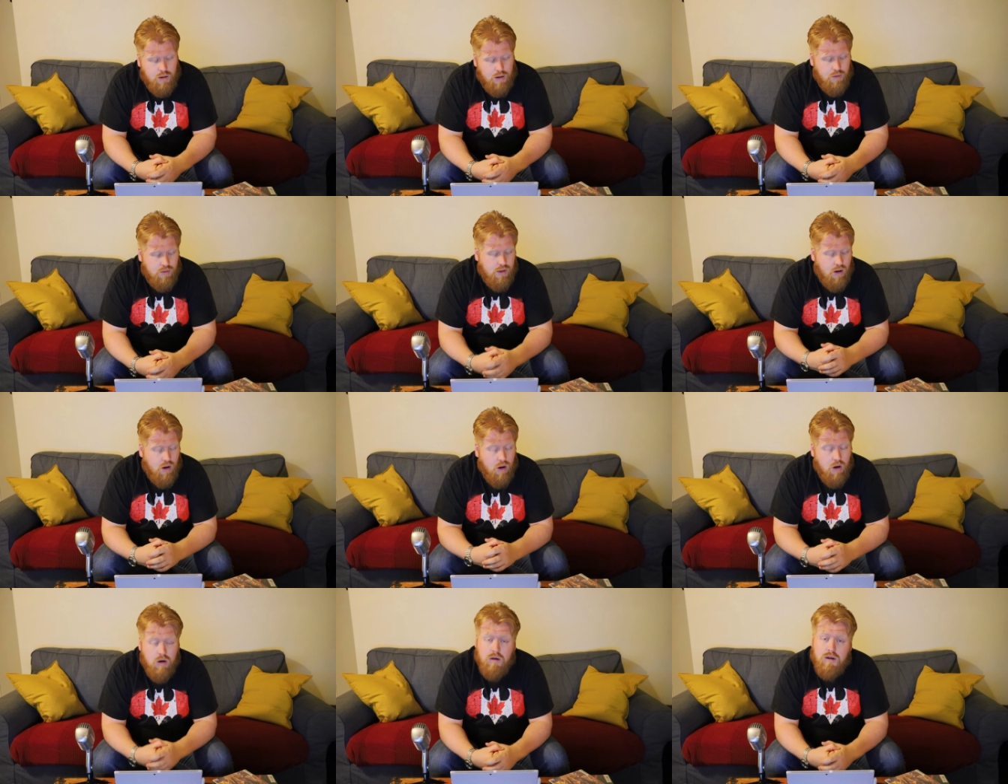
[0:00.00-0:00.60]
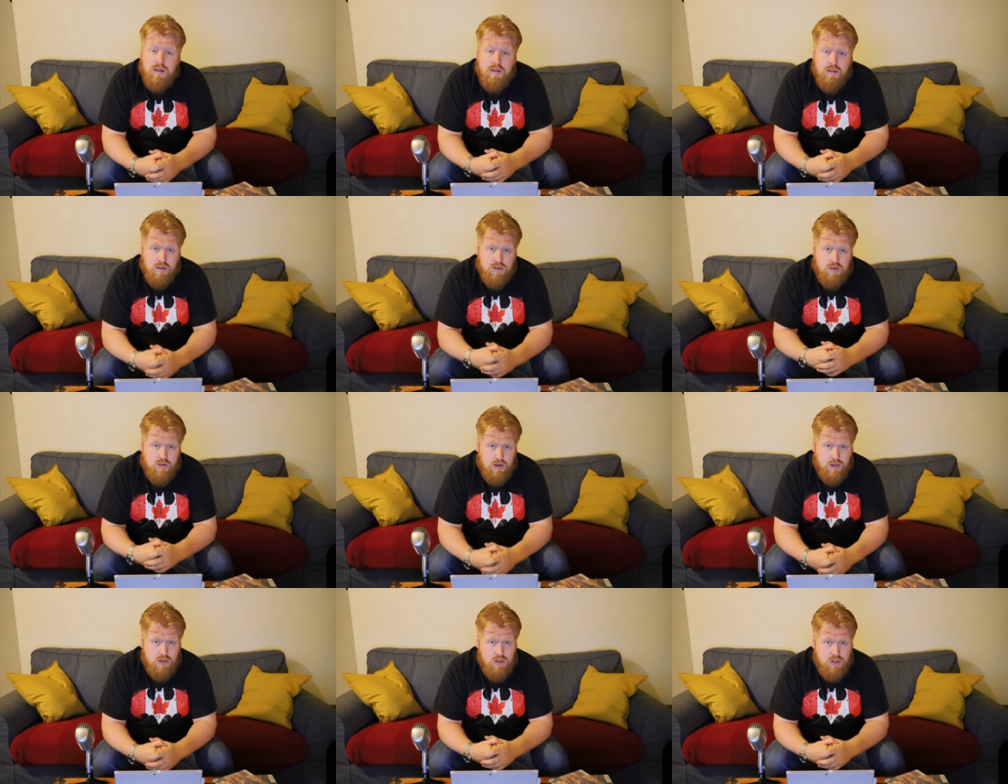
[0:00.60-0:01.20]
Now, the art in
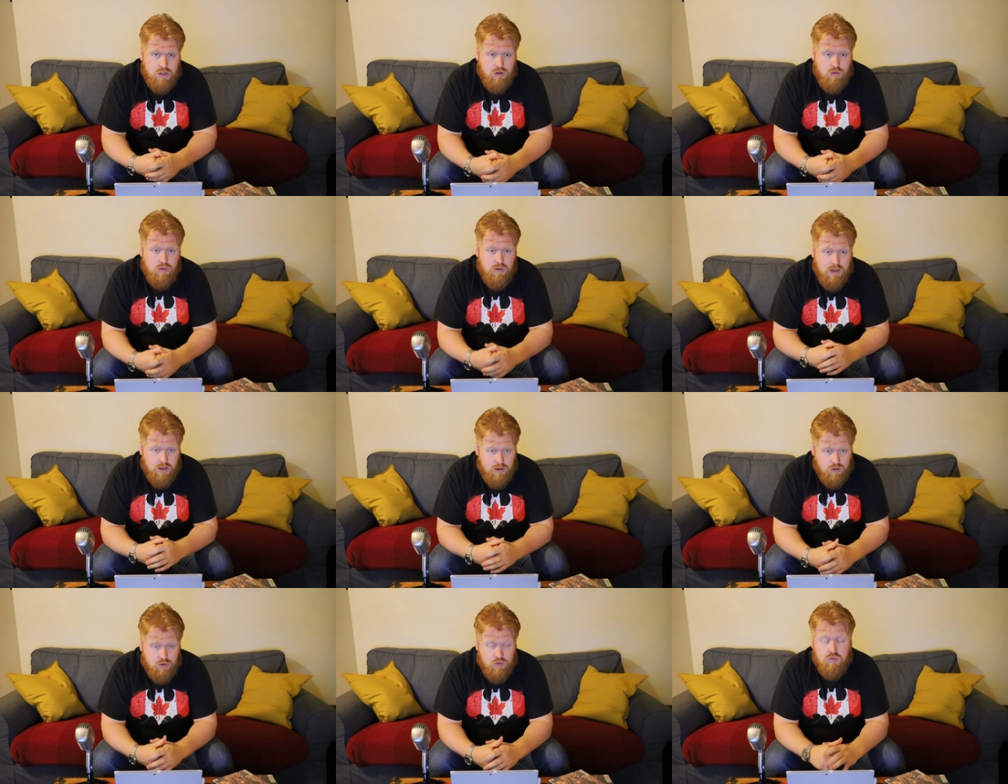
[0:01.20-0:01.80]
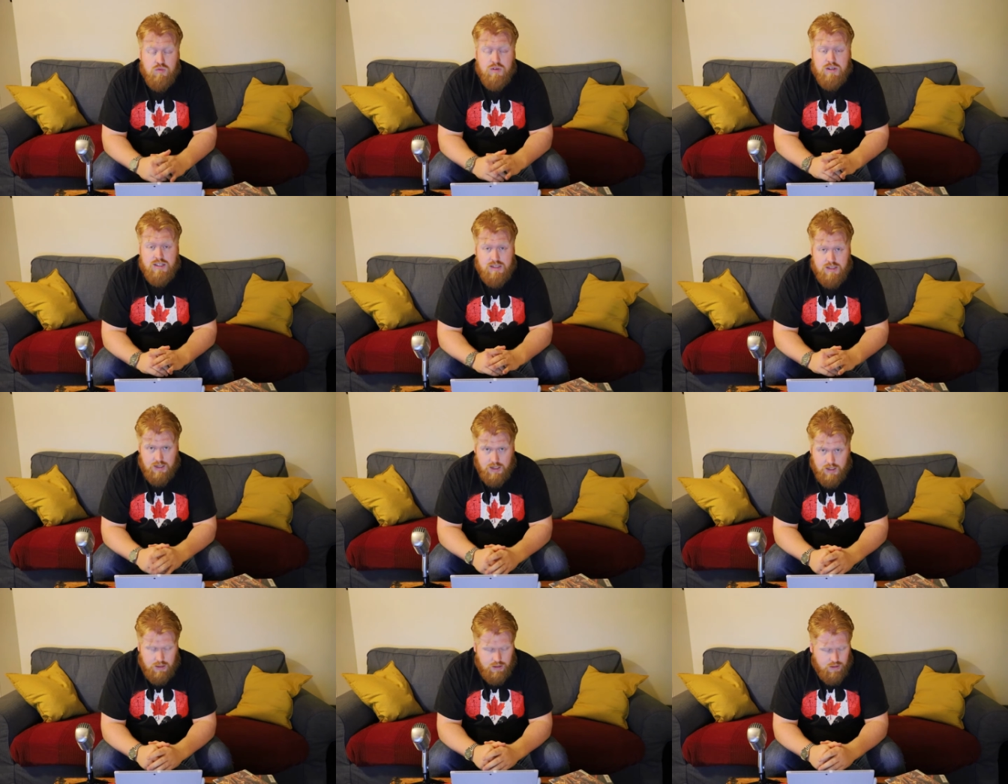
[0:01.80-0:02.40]
this issue is
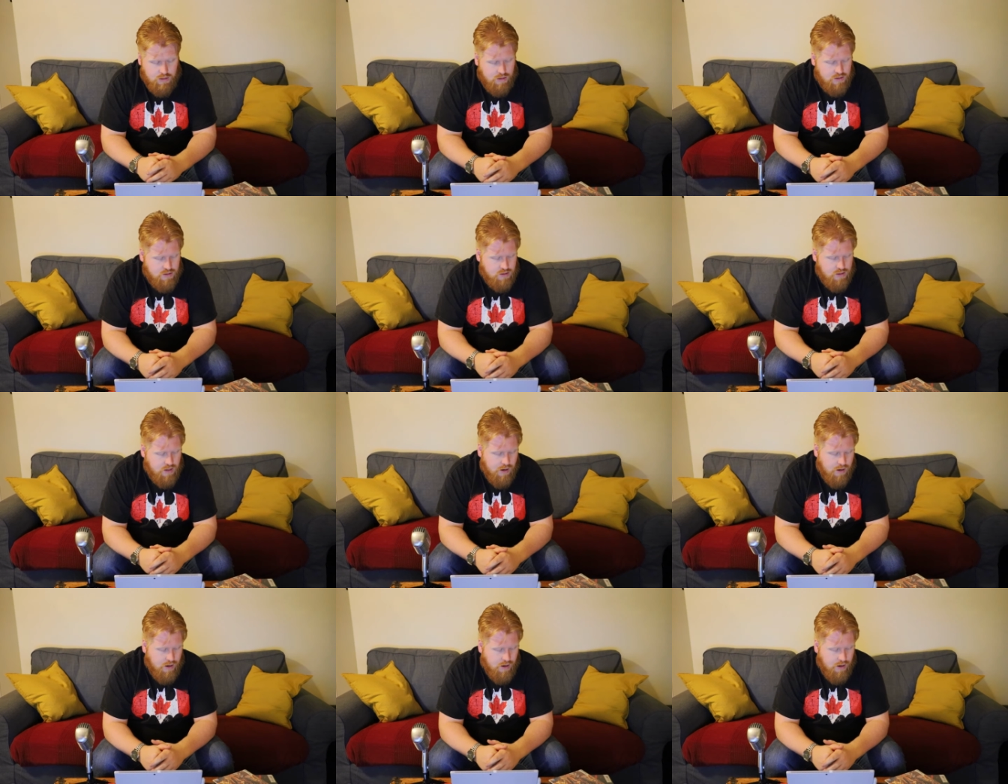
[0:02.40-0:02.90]
ridiculous.